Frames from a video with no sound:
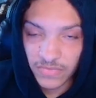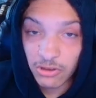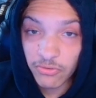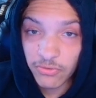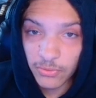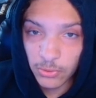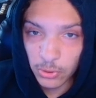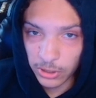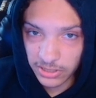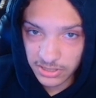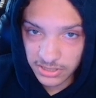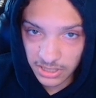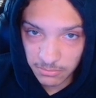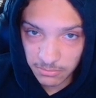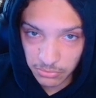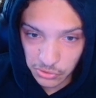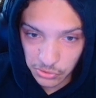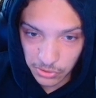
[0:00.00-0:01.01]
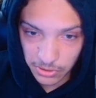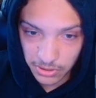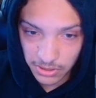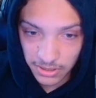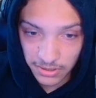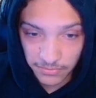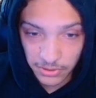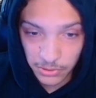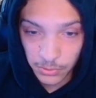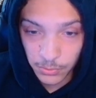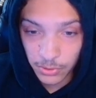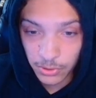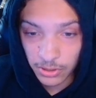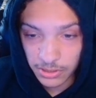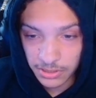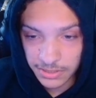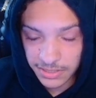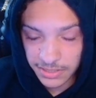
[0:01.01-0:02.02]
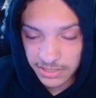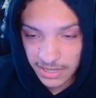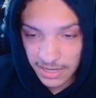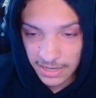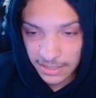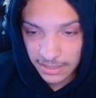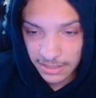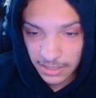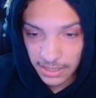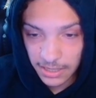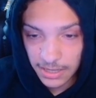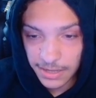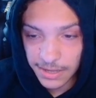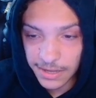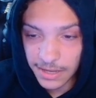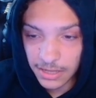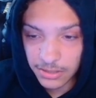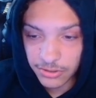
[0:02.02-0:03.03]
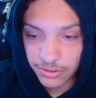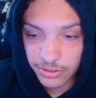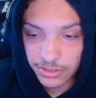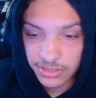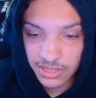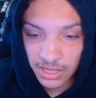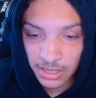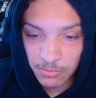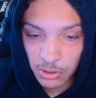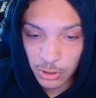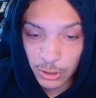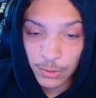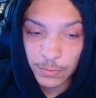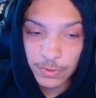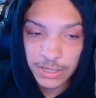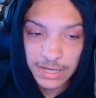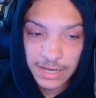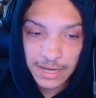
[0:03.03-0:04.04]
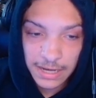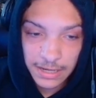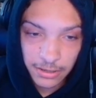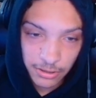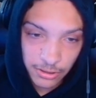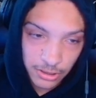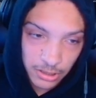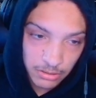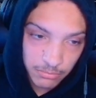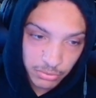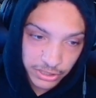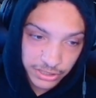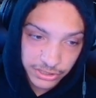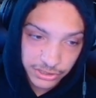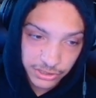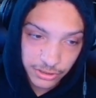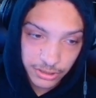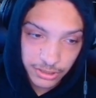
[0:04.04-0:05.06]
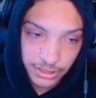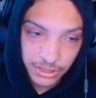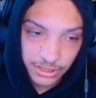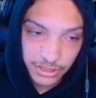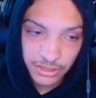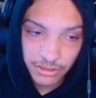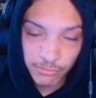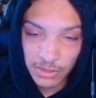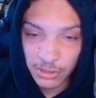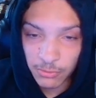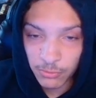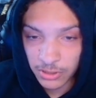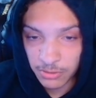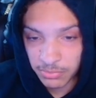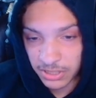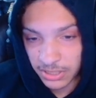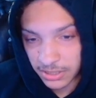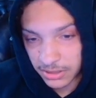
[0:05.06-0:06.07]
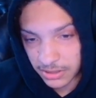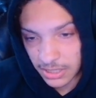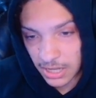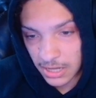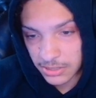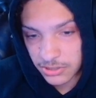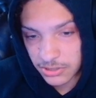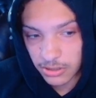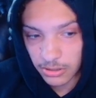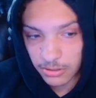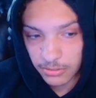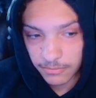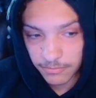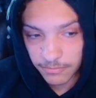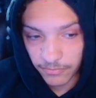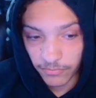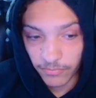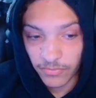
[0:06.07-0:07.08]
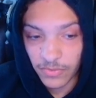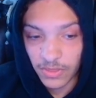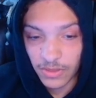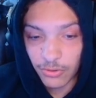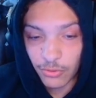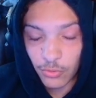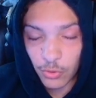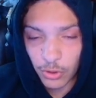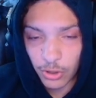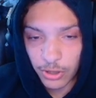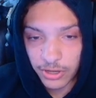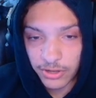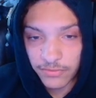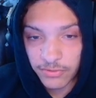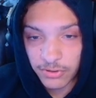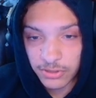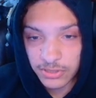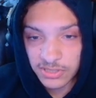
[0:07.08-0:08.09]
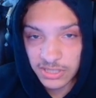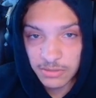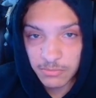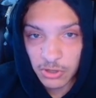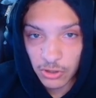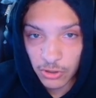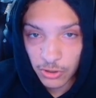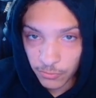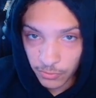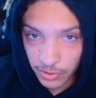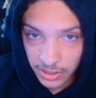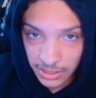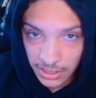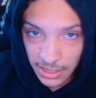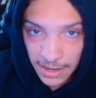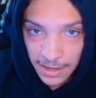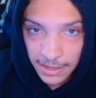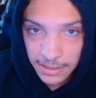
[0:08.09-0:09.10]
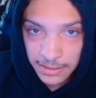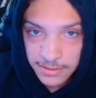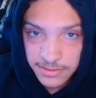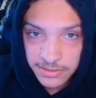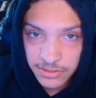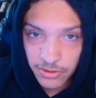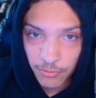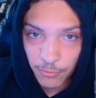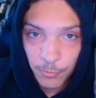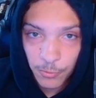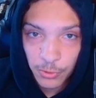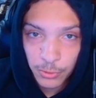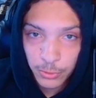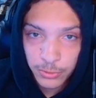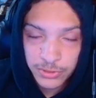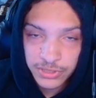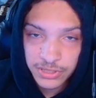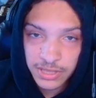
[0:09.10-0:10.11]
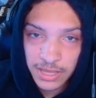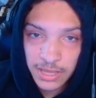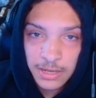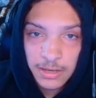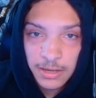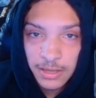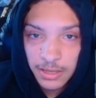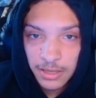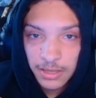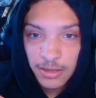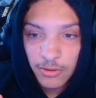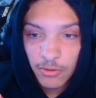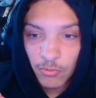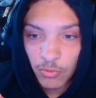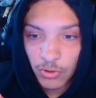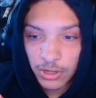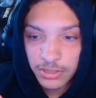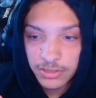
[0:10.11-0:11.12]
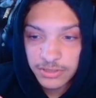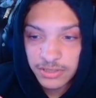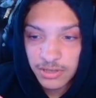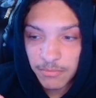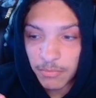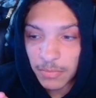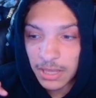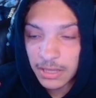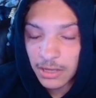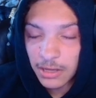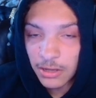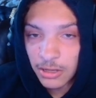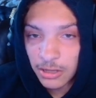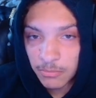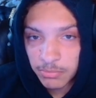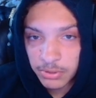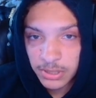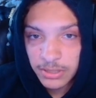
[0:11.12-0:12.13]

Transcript: For example, if you were on attack and your team already had a hard breacher, you may want to play Thatcher. Or if your team already has the roles that want to make up,